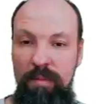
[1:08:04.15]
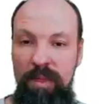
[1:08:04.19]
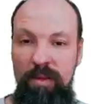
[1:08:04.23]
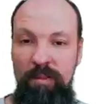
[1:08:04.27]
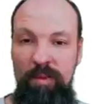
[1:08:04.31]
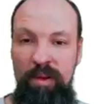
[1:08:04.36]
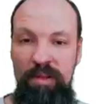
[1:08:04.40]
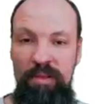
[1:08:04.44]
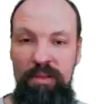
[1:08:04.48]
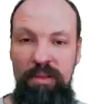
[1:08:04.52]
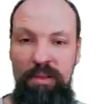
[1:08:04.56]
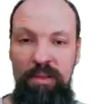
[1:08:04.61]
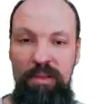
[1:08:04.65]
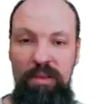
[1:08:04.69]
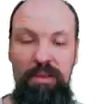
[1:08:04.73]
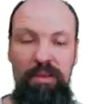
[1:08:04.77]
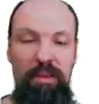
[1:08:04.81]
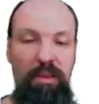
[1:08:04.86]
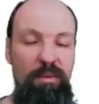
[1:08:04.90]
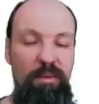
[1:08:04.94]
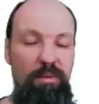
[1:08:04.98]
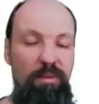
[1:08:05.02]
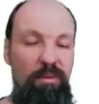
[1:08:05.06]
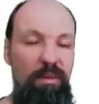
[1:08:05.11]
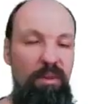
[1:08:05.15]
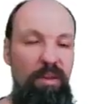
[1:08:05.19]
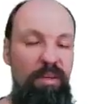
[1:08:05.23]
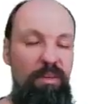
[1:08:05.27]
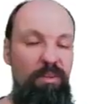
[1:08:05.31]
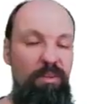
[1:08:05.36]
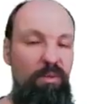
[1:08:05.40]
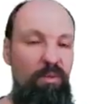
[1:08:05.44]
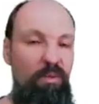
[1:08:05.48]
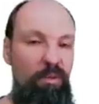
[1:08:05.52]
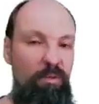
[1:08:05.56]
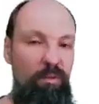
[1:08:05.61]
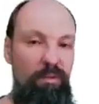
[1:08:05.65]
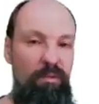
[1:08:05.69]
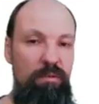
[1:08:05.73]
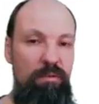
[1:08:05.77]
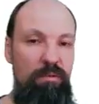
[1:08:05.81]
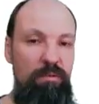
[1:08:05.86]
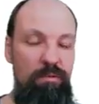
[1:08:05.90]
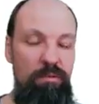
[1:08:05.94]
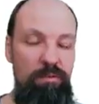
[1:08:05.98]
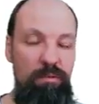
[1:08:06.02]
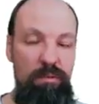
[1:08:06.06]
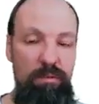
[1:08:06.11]
But in that online course,
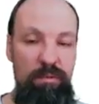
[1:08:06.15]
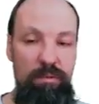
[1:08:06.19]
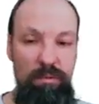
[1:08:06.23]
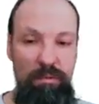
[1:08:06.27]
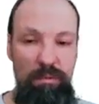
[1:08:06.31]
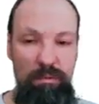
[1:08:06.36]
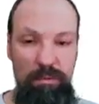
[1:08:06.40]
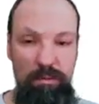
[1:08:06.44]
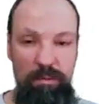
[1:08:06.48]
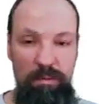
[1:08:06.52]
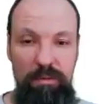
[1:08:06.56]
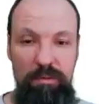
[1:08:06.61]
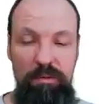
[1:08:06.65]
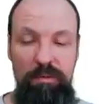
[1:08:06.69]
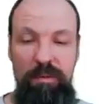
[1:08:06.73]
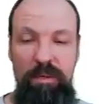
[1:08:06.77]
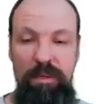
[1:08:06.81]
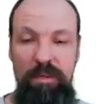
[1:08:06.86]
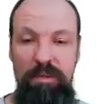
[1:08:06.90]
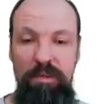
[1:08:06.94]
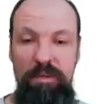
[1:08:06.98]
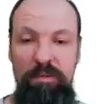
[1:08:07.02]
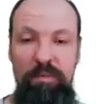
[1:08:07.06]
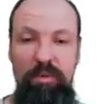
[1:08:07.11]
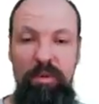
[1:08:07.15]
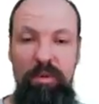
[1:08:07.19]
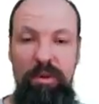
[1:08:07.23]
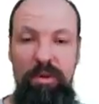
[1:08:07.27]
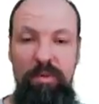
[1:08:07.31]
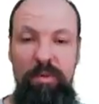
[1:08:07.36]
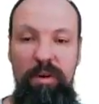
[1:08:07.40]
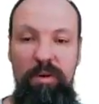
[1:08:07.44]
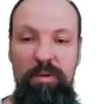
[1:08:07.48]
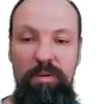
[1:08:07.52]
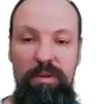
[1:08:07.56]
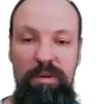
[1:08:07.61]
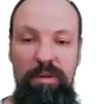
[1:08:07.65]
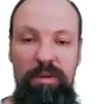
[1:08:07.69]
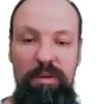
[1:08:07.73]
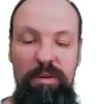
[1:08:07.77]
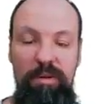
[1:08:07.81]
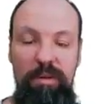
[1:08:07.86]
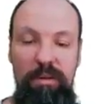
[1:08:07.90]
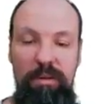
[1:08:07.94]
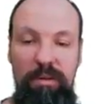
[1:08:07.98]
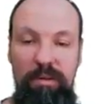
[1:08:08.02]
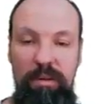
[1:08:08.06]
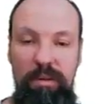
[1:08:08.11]
there is a block about
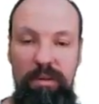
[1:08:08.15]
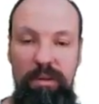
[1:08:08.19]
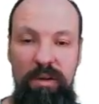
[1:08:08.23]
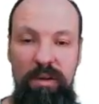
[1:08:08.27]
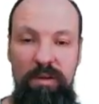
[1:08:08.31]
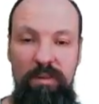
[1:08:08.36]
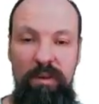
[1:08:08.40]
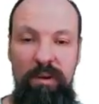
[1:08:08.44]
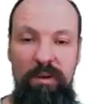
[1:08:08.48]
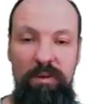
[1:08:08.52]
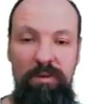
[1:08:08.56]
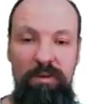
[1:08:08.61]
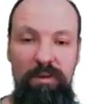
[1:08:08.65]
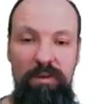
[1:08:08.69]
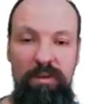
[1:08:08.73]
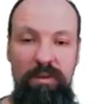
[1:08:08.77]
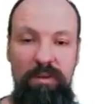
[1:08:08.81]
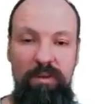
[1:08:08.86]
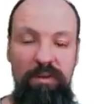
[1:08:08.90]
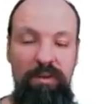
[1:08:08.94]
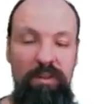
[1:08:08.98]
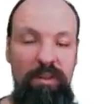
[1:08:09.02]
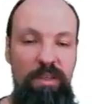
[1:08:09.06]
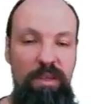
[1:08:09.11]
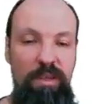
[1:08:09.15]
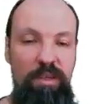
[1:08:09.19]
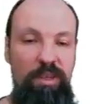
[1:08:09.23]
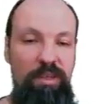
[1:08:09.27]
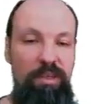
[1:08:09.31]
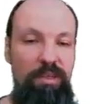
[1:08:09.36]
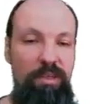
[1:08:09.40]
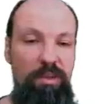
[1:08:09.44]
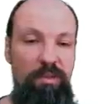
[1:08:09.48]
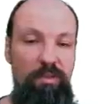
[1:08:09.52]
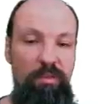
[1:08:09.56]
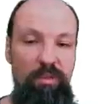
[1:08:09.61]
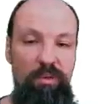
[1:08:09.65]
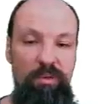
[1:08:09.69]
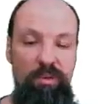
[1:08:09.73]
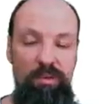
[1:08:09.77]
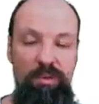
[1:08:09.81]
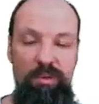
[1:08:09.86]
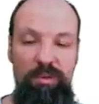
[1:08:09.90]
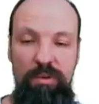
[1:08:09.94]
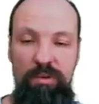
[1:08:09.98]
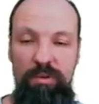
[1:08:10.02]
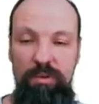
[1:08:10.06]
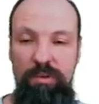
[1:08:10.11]
non-stationary
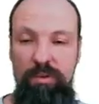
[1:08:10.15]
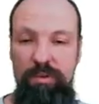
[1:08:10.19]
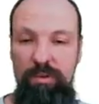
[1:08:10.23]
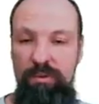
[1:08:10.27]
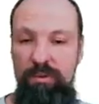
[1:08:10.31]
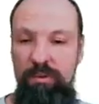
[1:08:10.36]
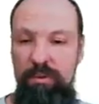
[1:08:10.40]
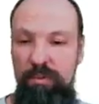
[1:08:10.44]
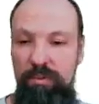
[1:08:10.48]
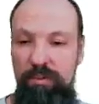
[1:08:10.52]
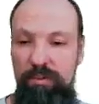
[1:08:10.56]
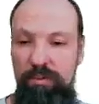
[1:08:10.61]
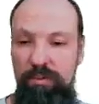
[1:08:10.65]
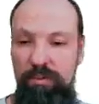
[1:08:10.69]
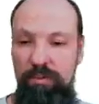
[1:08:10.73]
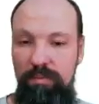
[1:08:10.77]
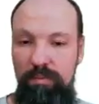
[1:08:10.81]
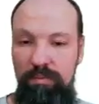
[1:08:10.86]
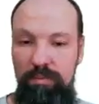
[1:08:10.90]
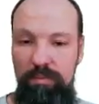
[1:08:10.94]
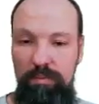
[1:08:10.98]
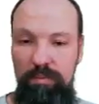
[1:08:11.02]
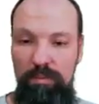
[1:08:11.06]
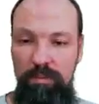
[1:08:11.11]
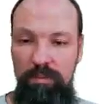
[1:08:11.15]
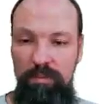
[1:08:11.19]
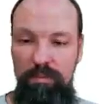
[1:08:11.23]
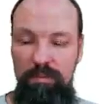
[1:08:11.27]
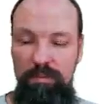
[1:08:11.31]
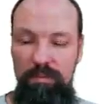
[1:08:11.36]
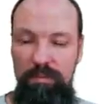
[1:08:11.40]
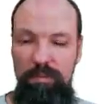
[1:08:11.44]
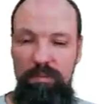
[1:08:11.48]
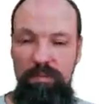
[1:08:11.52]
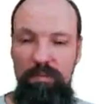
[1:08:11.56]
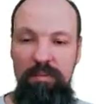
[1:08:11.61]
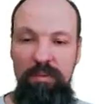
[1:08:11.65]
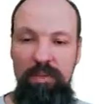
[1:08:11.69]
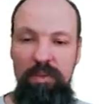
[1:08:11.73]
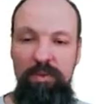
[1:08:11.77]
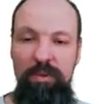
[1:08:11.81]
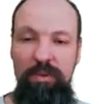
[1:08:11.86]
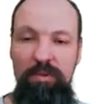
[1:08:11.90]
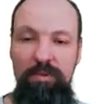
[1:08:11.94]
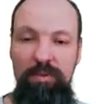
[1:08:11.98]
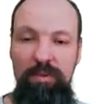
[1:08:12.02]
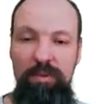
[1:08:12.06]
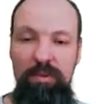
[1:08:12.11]
models also. So
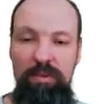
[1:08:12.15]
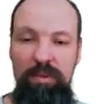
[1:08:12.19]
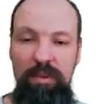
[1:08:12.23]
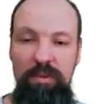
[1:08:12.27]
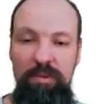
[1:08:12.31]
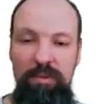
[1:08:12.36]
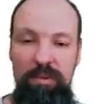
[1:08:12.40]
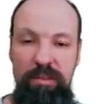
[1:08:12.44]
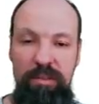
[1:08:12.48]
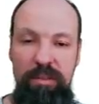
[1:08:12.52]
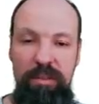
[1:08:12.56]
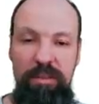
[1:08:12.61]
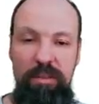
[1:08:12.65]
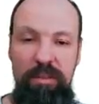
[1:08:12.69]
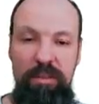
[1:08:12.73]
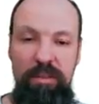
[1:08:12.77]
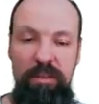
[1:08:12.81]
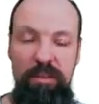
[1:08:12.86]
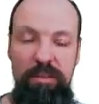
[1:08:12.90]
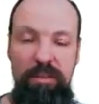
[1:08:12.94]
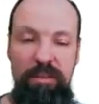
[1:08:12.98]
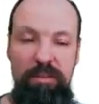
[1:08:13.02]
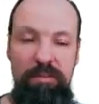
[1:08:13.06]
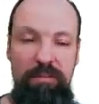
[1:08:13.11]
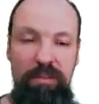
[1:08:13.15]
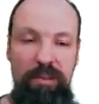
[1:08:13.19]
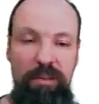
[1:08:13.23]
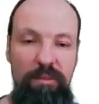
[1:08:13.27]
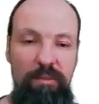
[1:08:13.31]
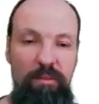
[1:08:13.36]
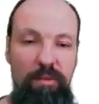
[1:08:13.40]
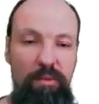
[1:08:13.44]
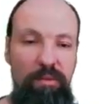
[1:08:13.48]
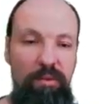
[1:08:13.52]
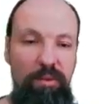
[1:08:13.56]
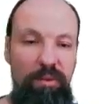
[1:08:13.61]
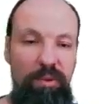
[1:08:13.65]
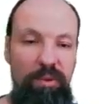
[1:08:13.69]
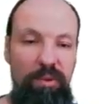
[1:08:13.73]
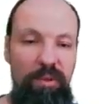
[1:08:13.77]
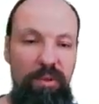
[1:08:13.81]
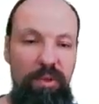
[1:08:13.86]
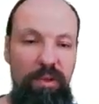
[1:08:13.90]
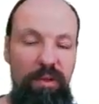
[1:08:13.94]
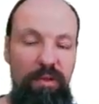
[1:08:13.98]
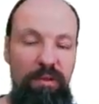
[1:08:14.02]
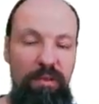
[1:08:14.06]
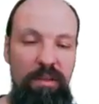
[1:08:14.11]
if you're interested, and this is very popular
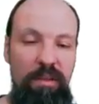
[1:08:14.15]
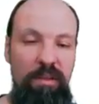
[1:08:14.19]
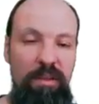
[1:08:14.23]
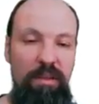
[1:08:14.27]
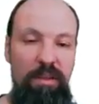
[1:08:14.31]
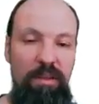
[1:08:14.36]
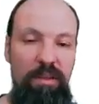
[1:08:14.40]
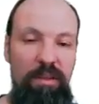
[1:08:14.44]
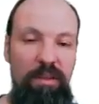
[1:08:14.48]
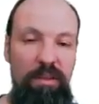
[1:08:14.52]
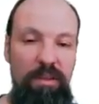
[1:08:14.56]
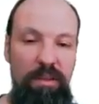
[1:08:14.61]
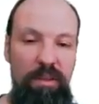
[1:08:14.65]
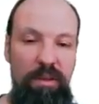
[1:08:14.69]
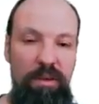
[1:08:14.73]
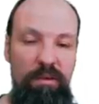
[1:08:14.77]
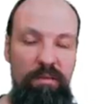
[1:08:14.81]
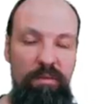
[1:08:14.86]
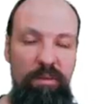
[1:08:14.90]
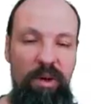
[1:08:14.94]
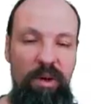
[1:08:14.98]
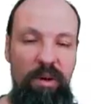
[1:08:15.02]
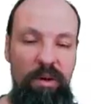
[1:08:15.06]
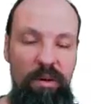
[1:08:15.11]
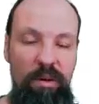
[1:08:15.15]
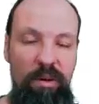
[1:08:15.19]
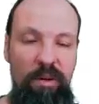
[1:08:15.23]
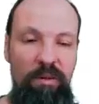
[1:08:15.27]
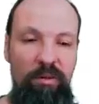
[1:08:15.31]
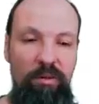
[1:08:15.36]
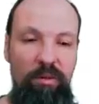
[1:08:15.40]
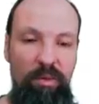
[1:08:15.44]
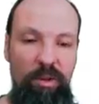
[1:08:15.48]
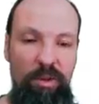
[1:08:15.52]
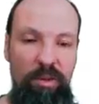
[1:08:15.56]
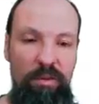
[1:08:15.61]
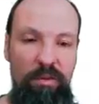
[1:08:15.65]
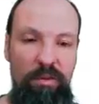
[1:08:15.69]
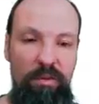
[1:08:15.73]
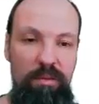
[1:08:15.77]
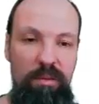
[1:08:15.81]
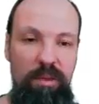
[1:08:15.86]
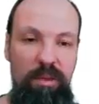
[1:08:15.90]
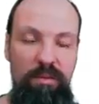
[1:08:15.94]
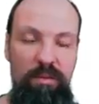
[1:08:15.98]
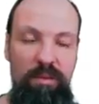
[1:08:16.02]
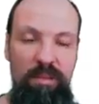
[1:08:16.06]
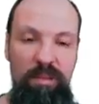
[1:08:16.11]
thing in macroeconomic
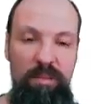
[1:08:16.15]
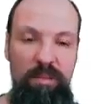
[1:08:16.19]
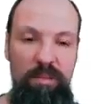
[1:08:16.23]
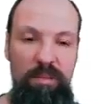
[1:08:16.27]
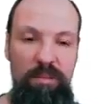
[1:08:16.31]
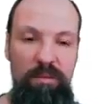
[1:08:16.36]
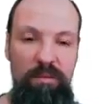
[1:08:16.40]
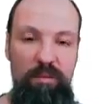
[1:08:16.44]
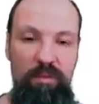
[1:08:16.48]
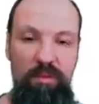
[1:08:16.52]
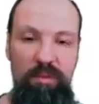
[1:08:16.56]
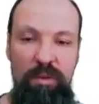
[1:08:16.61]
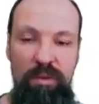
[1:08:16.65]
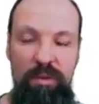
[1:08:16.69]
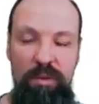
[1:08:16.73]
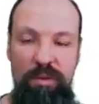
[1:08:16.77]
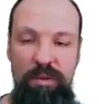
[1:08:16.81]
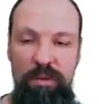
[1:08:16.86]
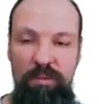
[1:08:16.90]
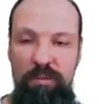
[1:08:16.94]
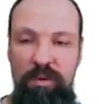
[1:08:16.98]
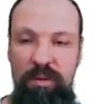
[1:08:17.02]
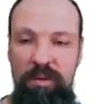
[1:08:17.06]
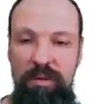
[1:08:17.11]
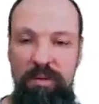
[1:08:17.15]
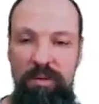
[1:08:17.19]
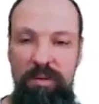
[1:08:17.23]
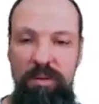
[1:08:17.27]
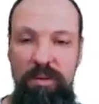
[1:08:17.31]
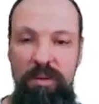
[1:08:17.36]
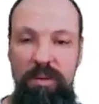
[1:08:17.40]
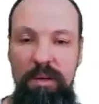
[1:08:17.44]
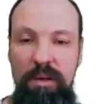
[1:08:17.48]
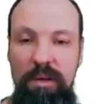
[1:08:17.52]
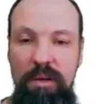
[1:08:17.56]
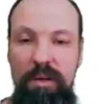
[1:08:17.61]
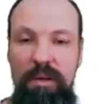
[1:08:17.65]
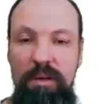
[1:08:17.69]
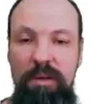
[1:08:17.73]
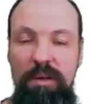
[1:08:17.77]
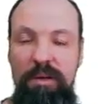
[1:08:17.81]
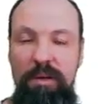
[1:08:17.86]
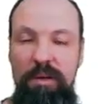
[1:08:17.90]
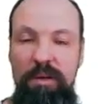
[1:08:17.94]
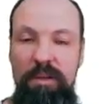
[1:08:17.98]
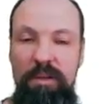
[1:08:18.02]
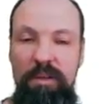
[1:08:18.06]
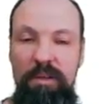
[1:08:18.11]
time series modeling, but
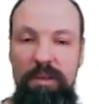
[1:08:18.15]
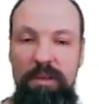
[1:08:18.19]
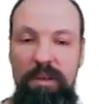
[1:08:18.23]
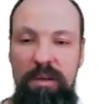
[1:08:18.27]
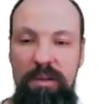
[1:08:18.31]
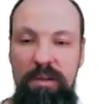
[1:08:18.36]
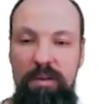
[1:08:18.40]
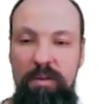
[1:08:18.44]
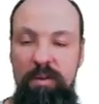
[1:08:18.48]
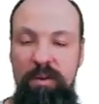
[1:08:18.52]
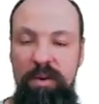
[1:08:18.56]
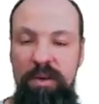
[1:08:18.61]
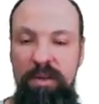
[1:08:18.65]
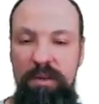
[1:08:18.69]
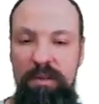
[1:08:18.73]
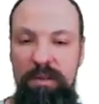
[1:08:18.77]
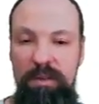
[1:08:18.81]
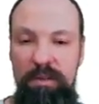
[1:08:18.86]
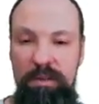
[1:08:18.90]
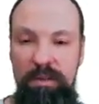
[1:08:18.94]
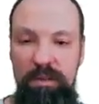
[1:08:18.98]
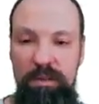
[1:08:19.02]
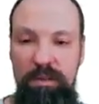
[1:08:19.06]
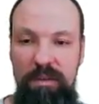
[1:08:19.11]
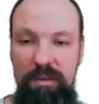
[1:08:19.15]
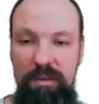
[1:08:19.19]
in other ways,